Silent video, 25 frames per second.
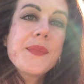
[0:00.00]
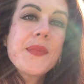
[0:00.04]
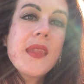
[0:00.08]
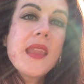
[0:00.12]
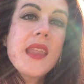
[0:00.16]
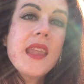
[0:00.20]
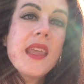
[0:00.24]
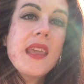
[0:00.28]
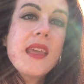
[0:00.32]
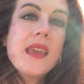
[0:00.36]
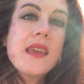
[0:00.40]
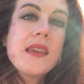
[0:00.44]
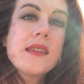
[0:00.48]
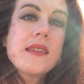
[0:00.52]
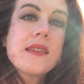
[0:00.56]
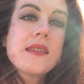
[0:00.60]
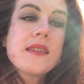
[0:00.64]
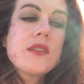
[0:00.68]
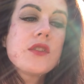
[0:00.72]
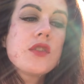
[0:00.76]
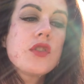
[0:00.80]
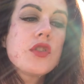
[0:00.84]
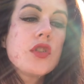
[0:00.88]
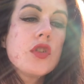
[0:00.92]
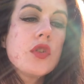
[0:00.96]

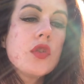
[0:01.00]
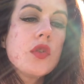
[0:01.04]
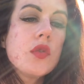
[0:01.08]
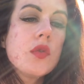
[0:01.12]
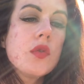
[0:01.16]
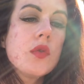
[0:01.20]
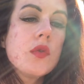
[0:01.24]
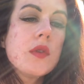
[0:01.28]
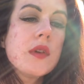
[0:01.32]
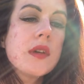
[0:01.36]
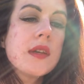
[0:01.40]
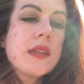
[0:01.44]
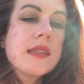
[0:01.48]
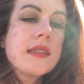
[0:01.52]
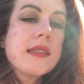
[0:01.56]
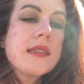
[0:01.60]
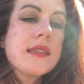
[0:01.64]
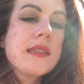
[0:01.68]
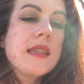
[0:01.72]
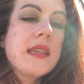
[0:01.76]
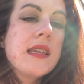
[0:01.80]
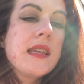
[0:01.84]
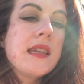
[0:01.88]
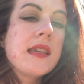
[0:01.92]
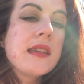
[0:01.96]
is to
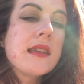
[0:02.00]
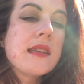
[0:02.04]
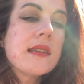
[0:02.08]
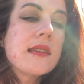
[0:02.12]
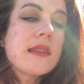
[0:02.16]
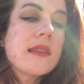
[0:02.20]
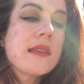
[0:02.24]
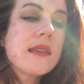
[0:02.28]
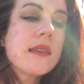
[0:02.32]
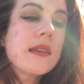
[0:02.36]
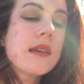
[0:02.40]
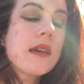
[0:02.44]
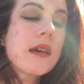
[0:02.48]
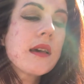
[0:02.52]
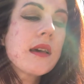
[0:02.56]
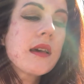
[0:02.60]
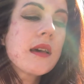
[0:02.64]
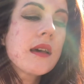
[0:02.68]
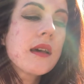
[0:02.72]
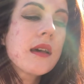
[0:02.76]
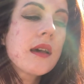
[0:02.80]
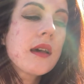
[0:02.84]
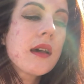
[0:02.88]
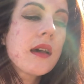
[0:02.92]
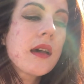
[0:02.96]
see
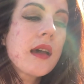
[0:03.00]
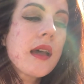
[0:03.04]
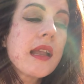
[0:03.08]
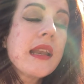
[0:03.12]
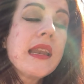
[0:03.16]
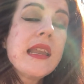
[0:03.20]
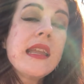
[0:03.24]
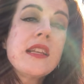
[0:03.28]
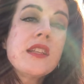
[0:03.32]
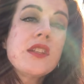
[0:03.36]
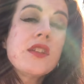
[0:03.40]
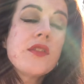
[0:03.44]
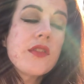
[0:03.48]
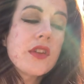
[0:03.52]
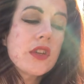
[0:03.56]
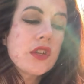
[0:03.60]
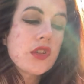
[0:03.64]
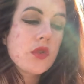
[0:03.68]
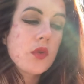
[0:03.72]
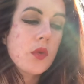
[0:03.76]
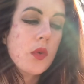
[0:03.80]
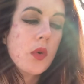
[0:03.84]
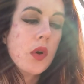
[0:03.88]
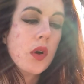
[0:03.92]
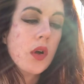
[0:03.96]
an
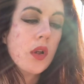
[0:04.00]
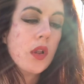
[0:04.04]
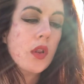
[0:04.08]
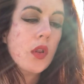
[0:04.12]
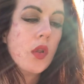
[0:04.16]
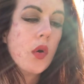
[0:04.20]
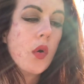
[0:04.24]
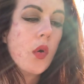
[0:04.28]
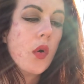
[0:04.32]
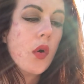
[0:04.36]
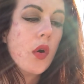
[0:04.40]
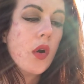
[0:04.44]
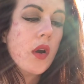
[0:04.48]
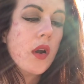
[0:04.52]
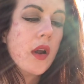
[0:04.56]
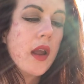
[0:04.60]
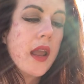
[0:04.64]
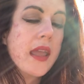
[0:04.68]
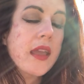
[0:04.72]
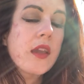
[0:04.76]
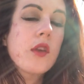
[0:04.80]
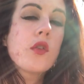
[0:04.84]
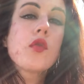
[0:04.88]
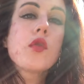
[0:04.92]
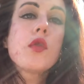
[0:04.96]
individual or
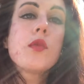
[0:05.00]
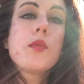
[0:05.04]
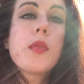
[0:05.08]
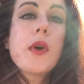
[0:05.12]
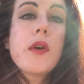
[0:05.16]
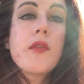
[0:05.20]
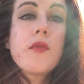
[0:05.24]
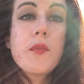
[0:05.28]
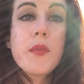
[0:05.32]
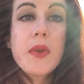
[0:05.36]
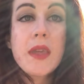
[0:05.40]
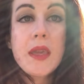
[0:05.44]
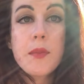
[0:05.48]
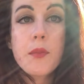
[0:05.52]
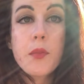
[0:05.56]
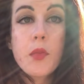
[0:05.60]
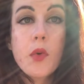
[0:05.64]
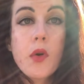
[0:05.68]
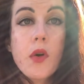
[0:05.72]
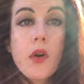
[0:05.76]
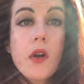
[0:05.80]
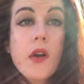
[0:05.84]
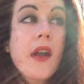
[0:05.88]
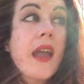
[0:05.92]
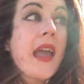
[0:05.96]
a group of people
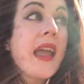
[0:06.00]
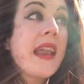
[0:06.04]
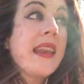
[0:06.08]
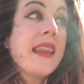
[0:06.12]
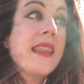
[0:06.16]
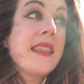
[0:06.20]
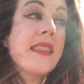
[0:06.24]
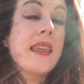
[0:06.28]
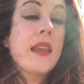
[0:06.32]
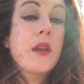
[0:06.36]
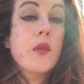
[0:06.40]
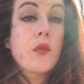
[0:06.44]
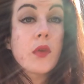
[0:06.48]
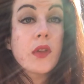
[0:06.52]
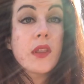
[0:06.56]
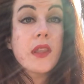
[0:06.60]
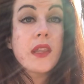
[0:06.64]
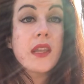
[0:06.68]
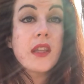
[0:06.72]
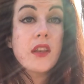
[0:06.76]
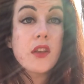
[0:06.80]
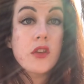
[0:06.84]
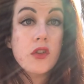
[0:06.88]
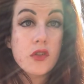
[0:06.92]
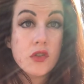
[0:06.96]
or anything
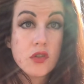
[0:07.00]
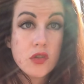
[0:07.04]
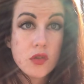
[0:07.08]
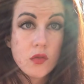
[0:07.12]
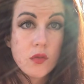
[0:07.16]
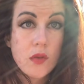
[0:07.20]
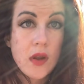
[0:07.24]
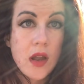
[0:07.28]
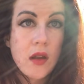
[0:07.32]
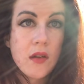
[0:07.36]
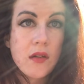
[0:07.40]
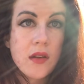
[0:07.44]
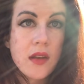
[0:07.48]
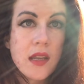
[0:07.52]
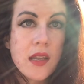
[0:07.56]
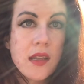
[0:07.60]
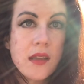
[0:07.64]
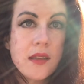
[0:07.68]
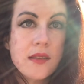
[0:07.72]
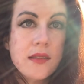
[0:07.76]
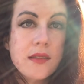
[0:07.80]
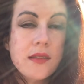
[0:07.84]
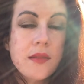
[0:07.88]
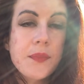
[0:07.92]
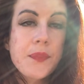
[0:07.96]
really in your
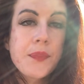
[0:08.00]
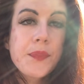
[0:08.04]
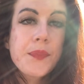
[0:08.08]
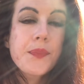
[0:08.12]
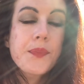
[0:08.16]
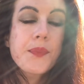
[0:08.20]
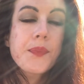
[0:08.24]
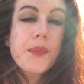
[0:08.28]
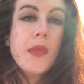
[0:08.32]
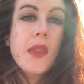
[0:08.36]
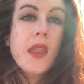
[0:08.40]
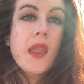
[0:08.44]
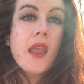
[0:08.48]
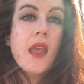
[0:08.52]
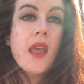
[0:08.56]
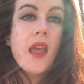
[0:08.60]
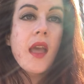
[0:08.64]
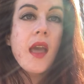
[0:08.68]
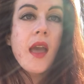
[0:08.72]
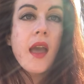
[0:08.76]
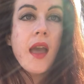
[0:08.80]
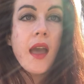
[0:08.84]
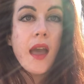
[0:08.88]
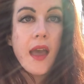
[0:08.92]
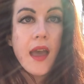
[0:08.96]
surroundings
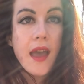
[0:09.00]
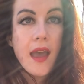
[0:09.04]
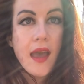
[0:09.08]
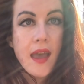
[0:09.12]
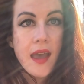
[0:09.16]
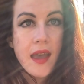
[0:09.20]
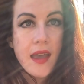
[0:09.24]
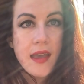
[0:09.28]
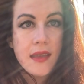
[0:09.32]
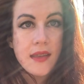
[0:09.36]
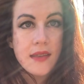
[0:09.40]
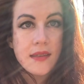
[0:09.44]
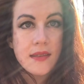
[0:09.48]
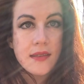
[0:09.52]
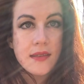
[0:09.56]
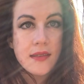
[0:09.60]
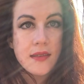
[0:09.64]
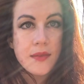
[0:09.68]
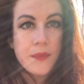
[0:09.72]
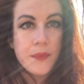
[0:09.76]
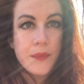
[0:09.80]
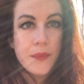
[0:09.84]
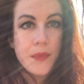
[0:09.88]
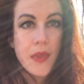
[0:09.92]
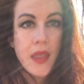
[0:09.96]
as
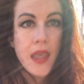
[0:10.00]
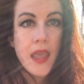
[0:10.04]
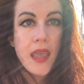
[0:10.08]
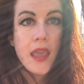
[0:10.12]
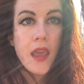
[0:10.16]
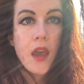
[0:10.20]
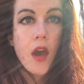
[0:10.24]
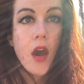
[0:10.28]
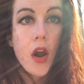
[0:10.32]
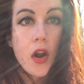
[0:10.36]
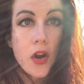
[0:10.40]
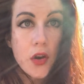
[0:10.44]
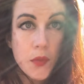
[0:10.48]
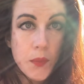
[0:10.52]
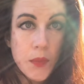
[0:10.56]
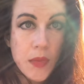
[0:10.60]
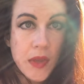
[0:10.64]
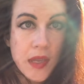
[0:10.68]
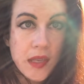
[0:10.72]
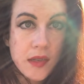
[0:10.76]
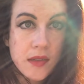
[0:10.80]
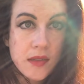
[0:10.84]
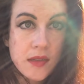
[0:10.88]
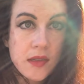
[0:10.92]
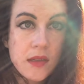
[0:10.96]
a
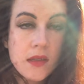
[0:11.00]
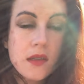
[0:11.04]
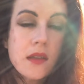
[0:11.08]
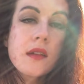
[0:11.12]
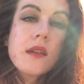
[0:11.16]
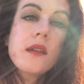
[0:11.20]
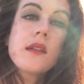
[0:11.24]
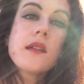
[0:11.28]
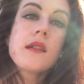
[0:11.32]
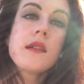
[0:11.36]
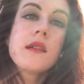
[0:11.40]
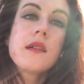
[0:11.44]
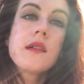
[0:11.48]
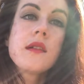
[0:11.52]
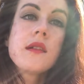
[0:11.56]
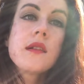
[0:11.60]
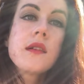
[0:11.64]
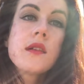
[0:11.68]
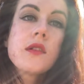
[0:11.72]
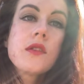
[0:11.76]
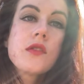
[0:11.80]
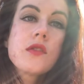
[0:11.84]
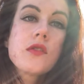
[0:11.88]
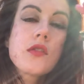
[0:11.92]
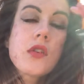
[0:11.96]
heartbeat.
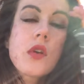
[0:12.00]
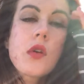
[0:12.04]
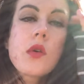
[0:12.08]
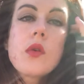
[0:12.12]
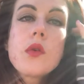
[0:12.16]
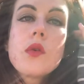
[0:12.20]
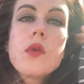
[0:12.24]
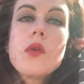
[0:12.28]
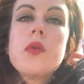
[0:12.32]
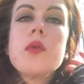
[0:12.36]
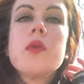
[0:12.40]
So